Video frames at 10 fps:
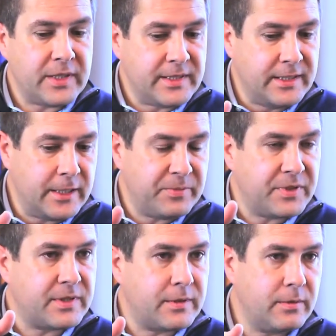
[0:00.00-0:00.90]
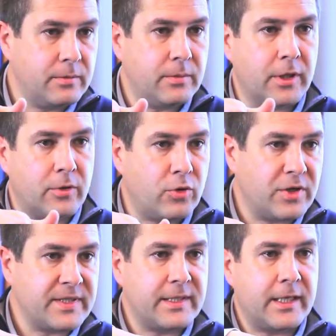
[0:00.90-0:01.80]
zips
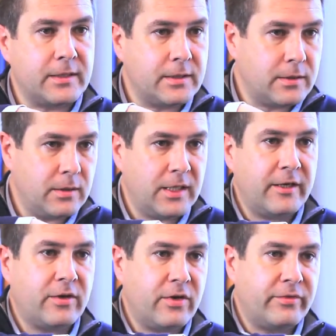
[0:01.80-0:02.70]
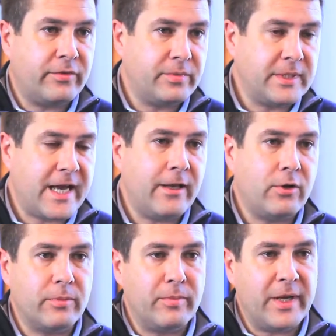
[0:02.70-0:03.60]
across that layer of
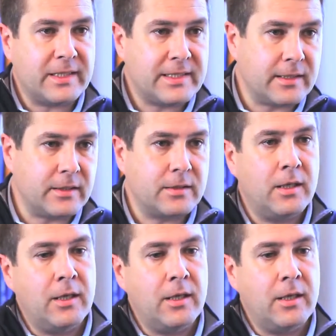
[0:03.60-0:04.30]
nylon, melts it.